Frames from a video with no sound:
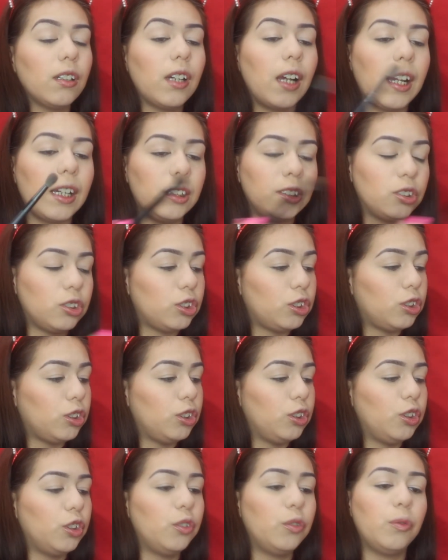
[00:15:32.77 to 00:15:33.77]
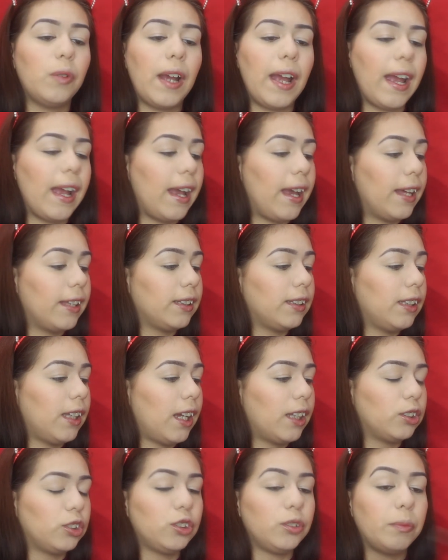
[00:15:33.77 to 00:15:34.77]
And to add
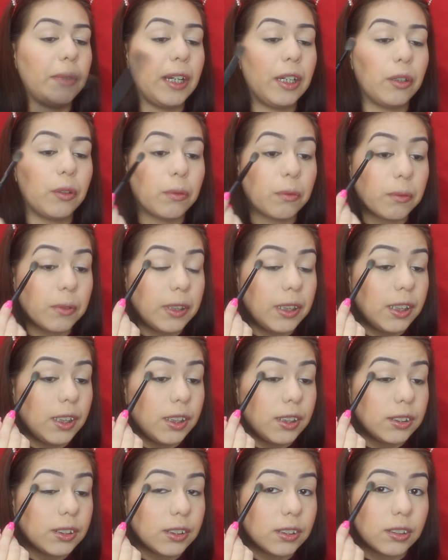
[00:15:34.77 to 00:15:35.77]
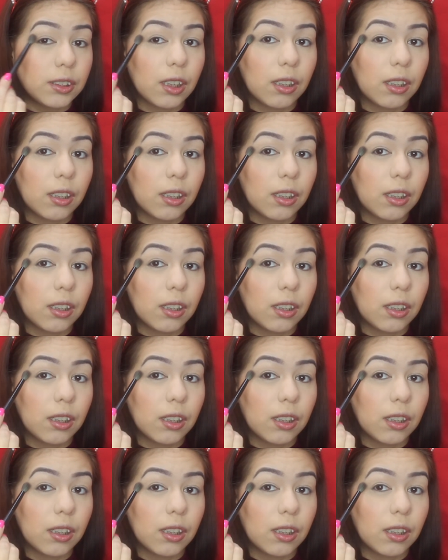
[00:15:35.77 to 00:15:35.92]
that to my crease.